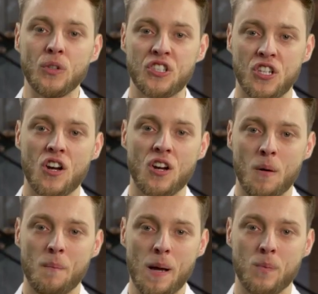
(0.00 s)
We'll
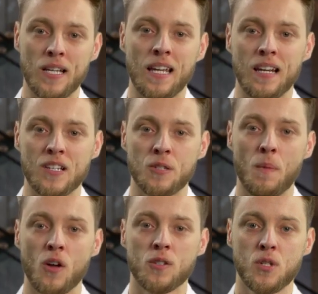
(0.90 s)
start by bringing in a
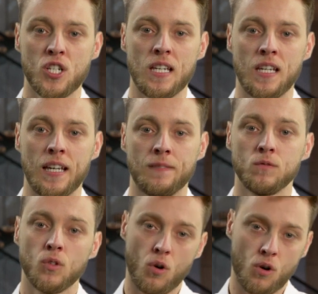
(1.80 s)
Smart Machine Kit,
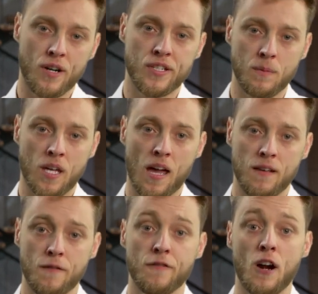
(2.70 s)
or
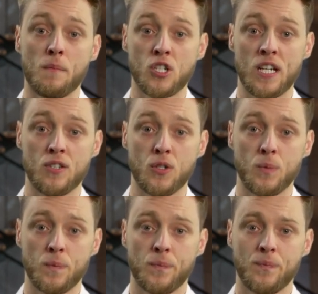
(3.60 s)
SMK, for our machine tool.